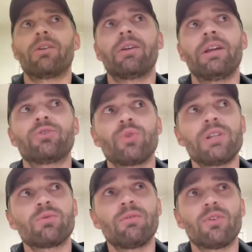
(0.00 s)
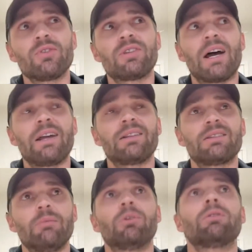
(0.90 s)
It treats reverse diet
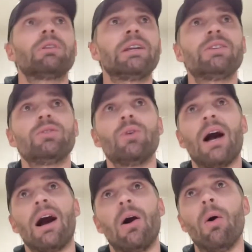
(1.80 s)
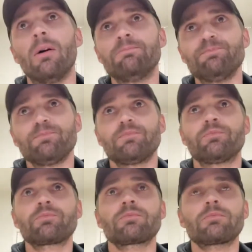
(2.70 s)
similarly to how
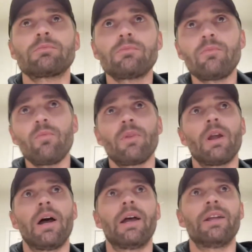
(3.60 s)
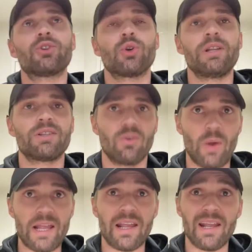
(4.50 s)
it treats the
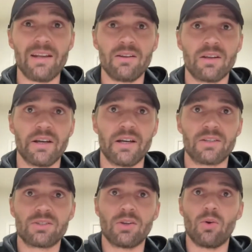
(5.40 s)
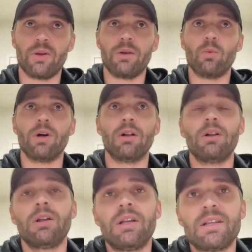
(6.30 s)
weight gain. So it
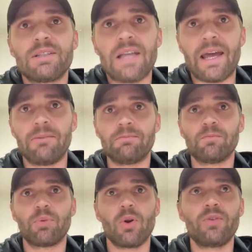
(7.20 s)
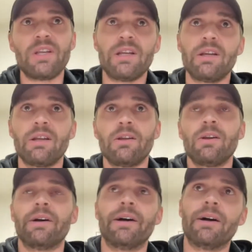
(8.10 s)
will set
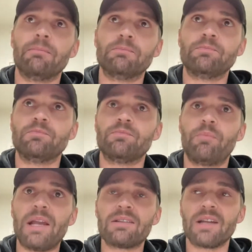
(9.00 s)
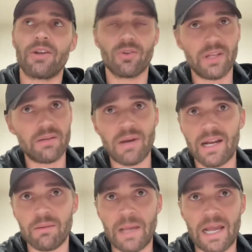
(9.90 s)
protein based on your lean
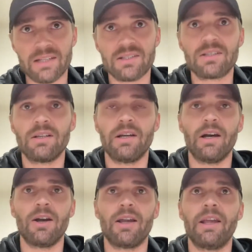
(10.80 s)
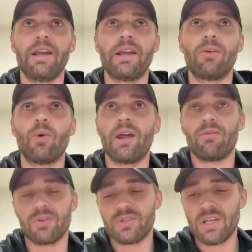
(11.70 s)
body mass,
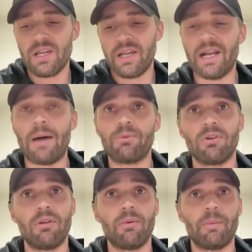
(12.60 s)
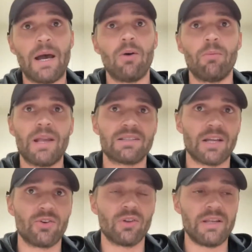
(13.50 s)
whatever's an optimal amount based
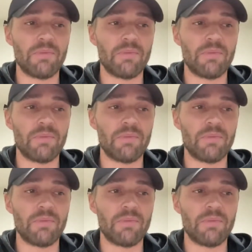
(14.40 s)
on your lean